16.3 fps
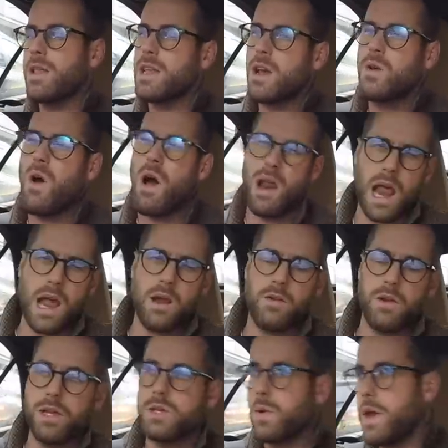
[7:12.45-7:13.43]
did quite an
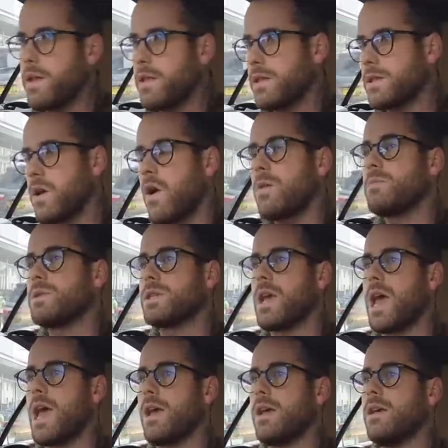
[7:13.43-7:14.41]
angry tweet at the time
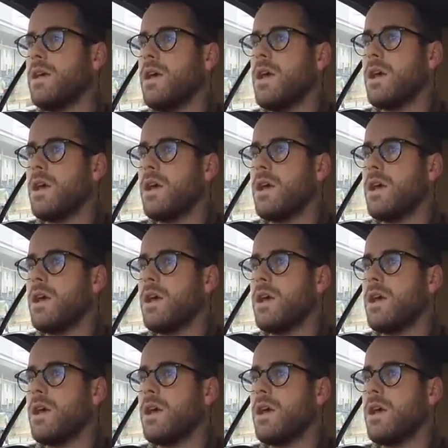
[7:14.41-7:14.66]
saying,